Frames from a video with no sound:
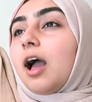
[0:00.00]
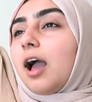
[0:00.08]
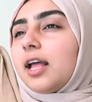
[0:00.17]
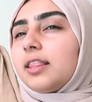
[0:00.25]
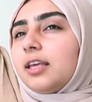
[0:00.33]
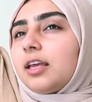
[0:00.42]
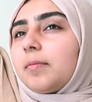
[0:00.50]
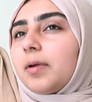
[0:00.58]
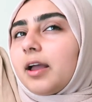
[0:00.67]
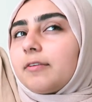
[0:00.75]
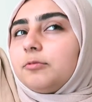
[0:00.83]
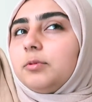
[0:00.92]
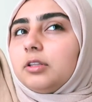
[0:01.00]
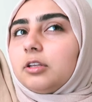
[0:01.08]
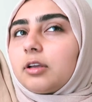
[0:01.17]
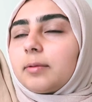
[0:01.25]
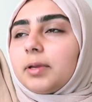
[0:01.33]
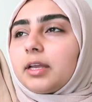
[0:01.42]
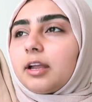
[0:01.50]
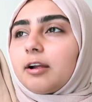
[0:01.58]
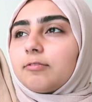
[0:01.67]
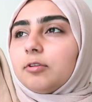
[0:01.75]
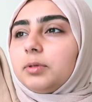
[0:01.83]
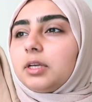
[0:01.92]
I think I might have to be a little bit
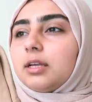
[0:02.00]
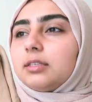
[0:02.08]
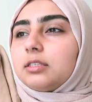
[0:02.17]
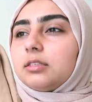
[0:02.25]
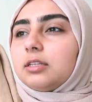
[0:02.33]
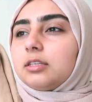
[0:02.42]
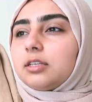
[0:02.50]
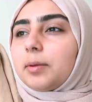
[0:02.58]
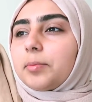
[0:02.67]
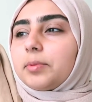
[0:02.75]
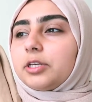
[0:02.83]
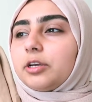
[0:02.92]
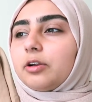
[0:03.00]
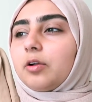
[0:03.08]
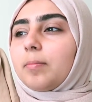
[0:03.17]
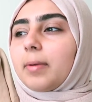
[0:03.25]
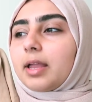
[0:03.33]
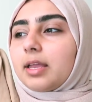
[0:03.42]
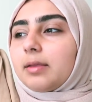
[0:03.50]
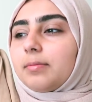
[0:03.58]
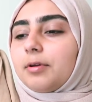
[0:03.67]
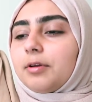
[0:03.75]
careful because this type of material might